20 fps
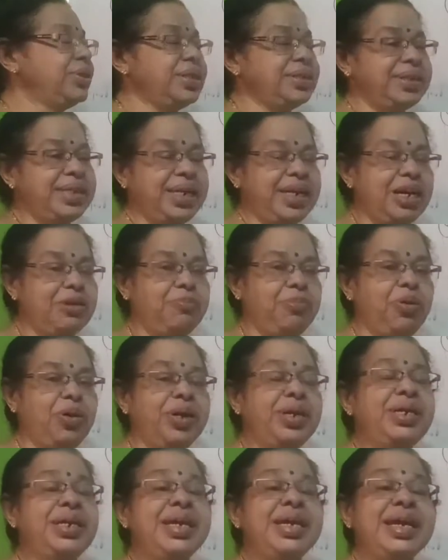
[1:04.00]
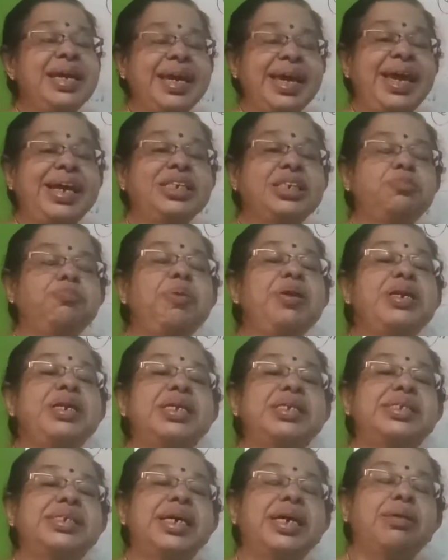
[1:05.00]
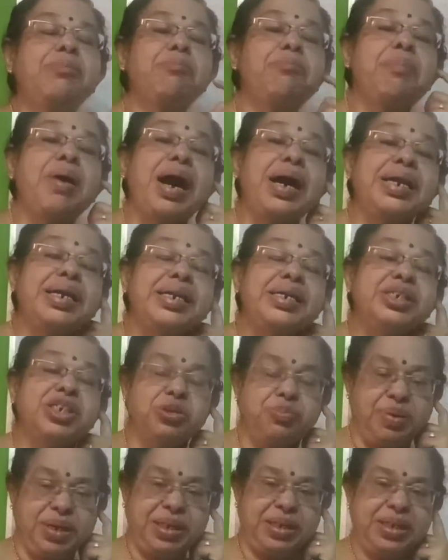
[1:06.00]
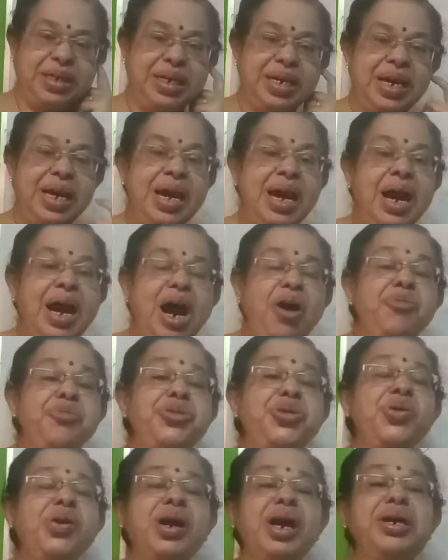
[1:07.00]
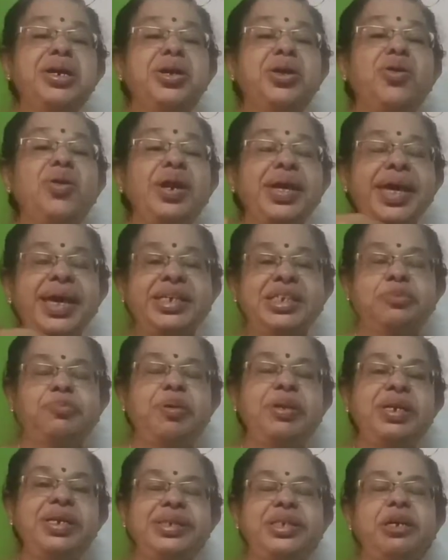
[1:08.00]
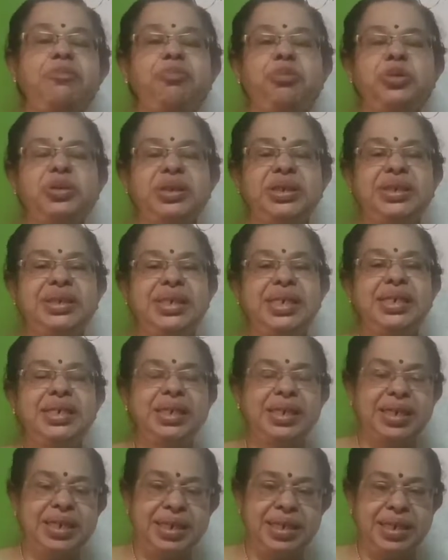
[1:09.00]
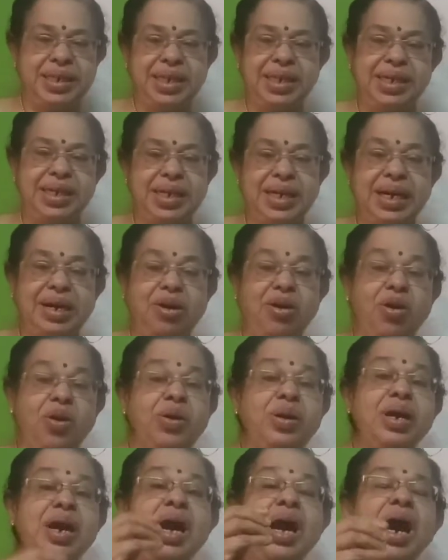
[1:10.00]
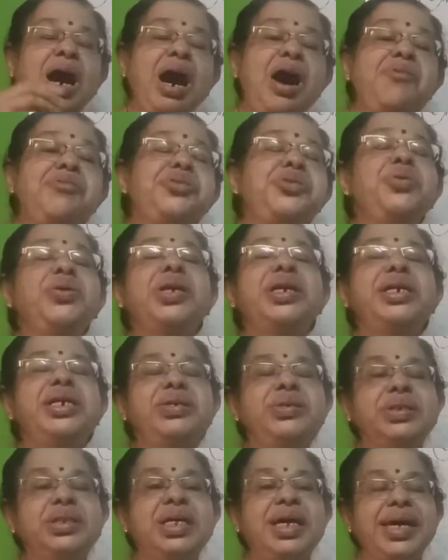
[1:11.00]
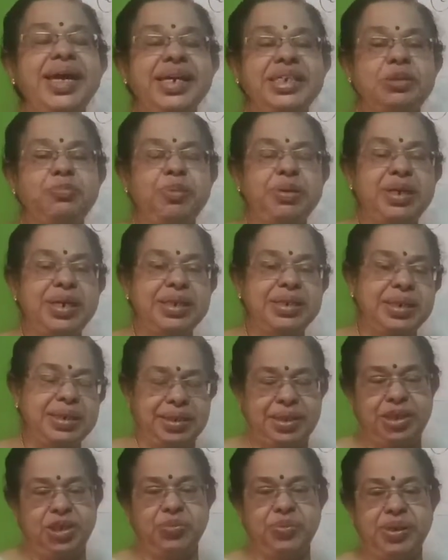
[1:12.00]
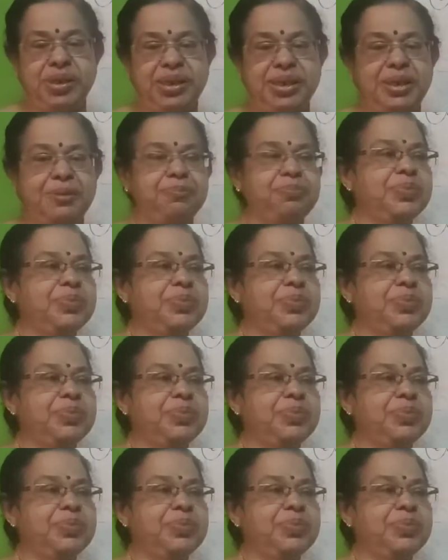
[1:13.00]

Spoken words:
the second point, expenditure management. How to control expenditure position in India, or how to reduce the expenditure situation.